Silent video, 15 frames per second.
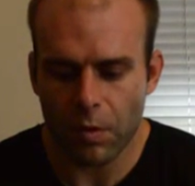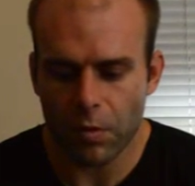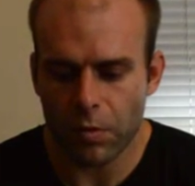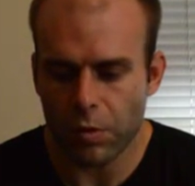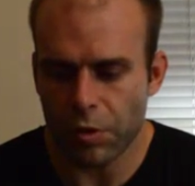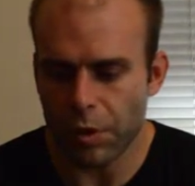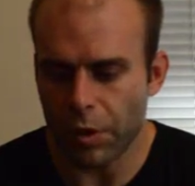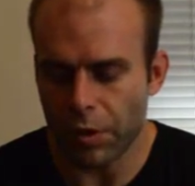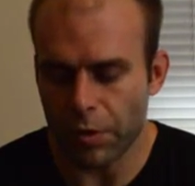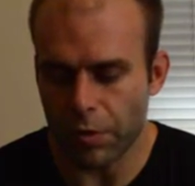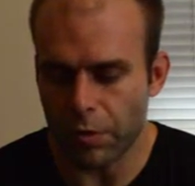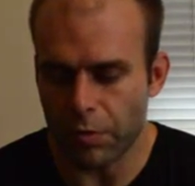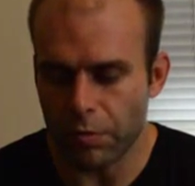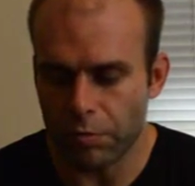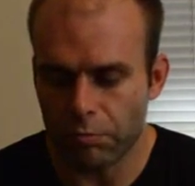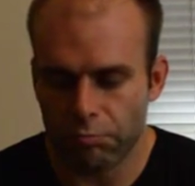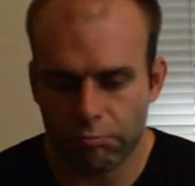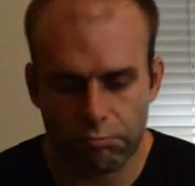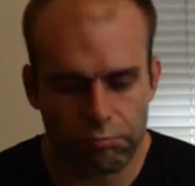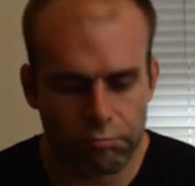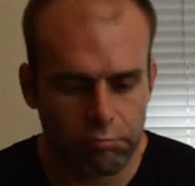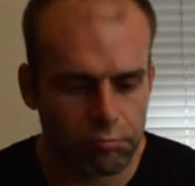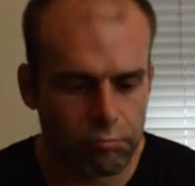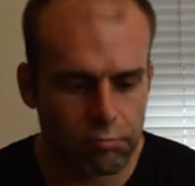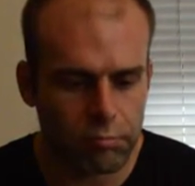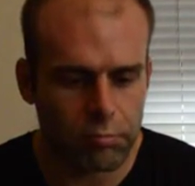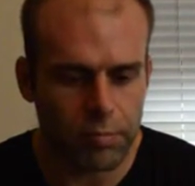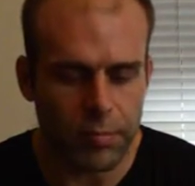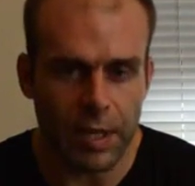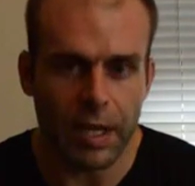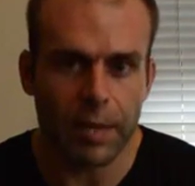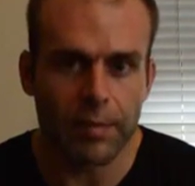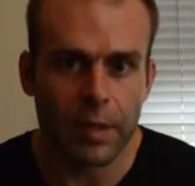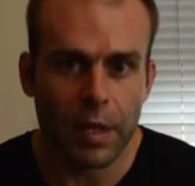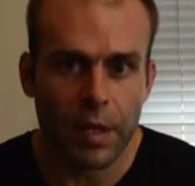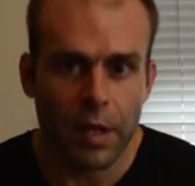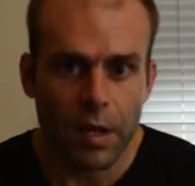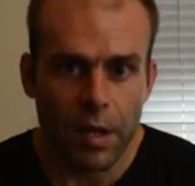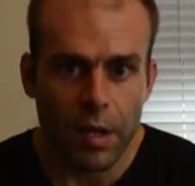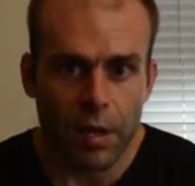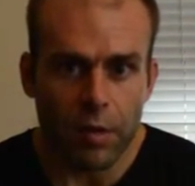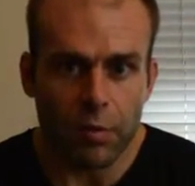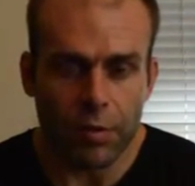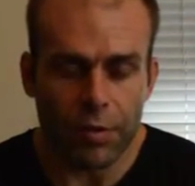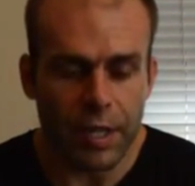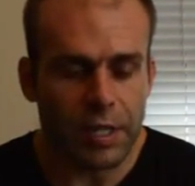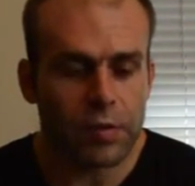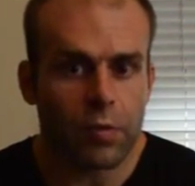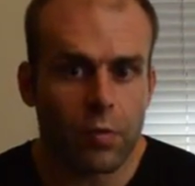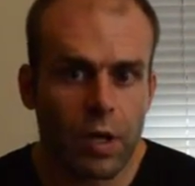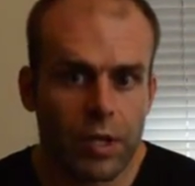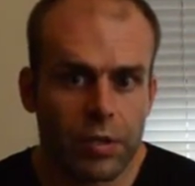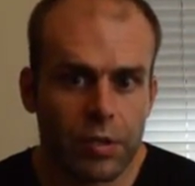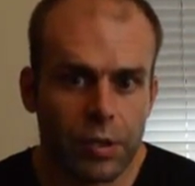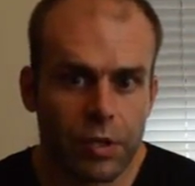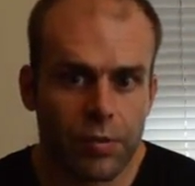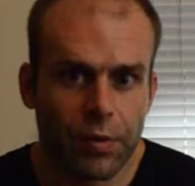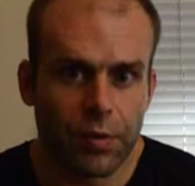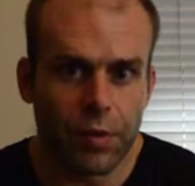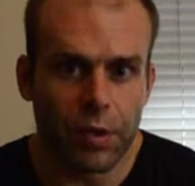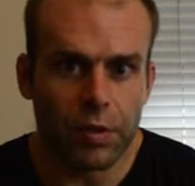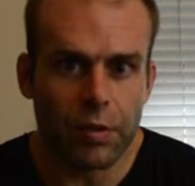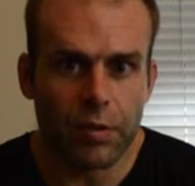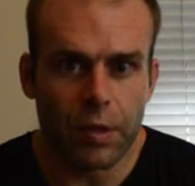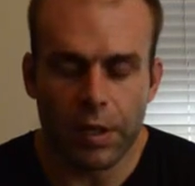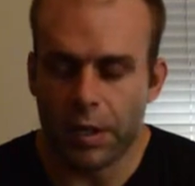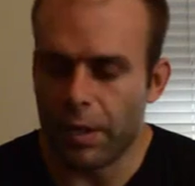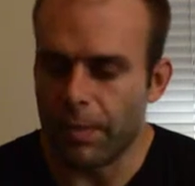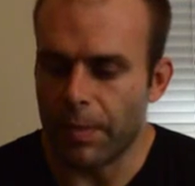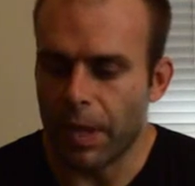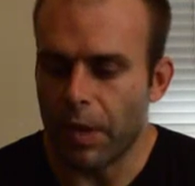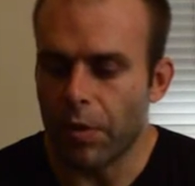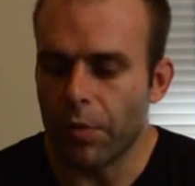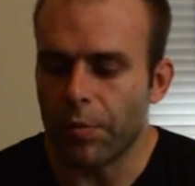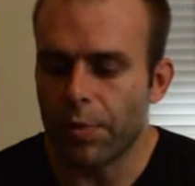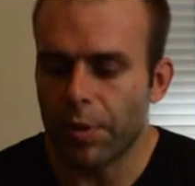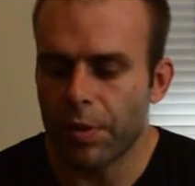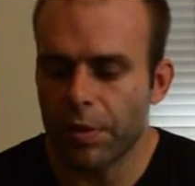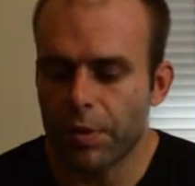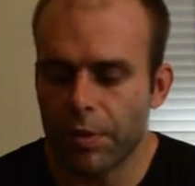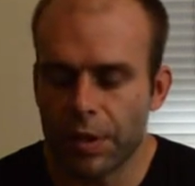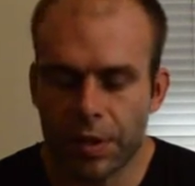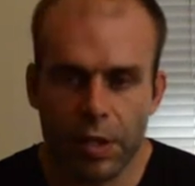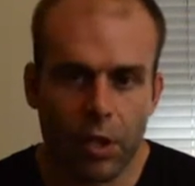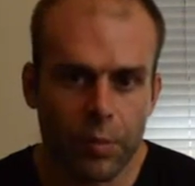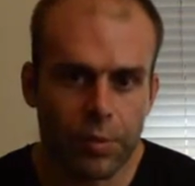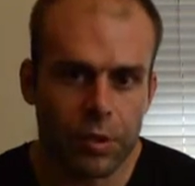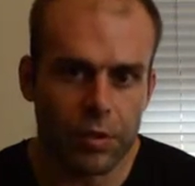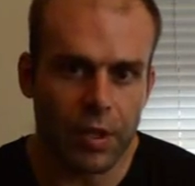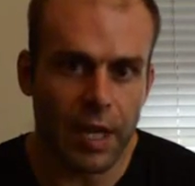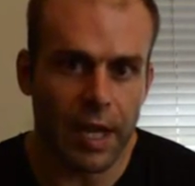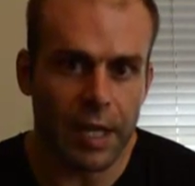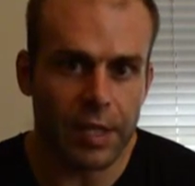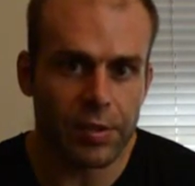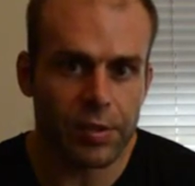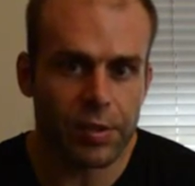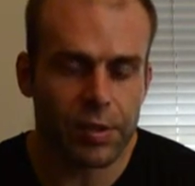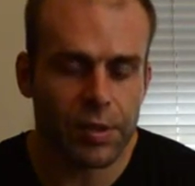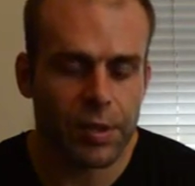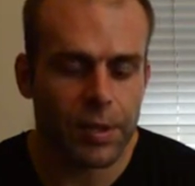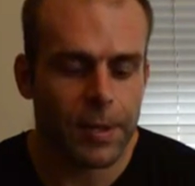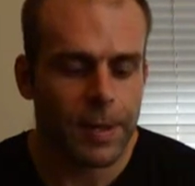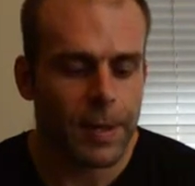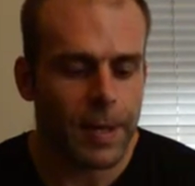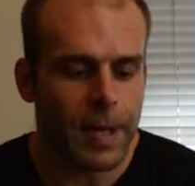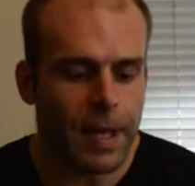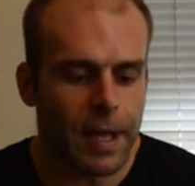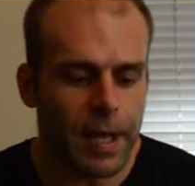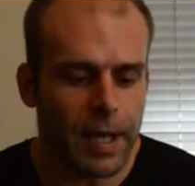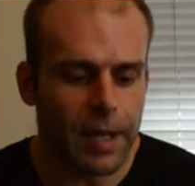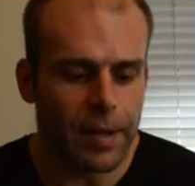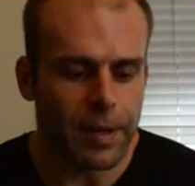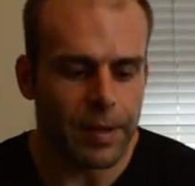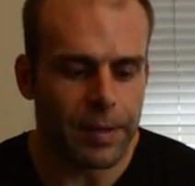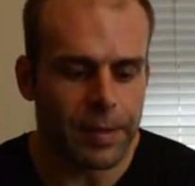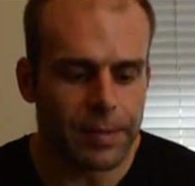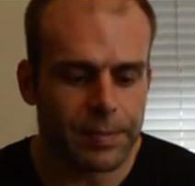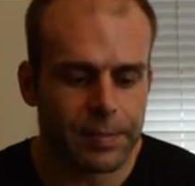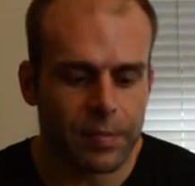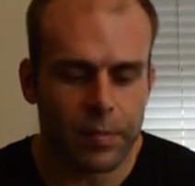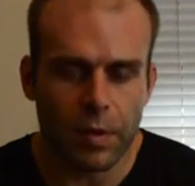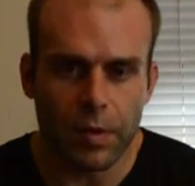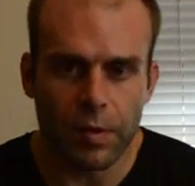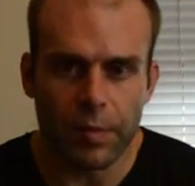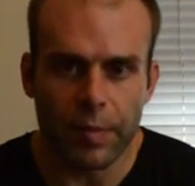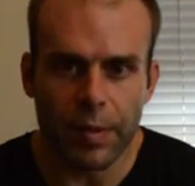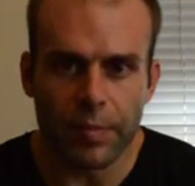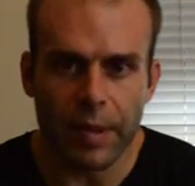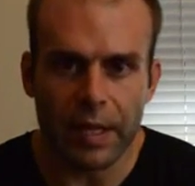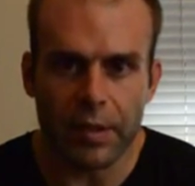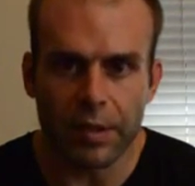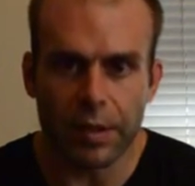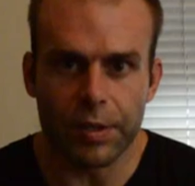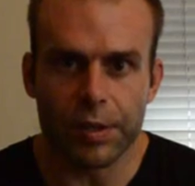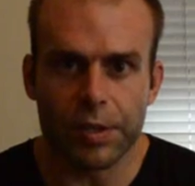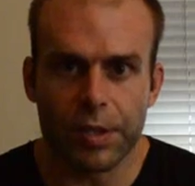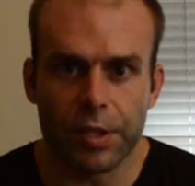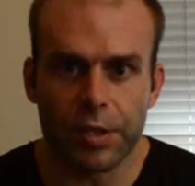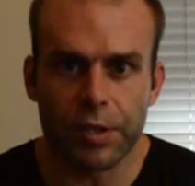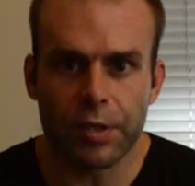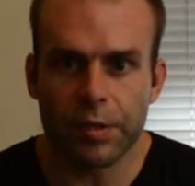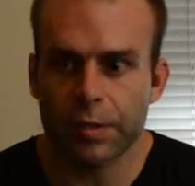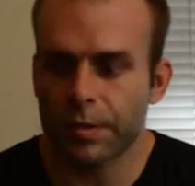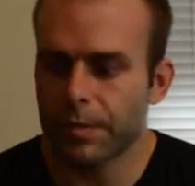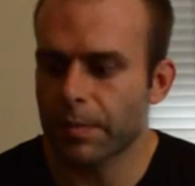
So yeah. Well, thanks for watching this review. I hope this helps you guys, make a good decision.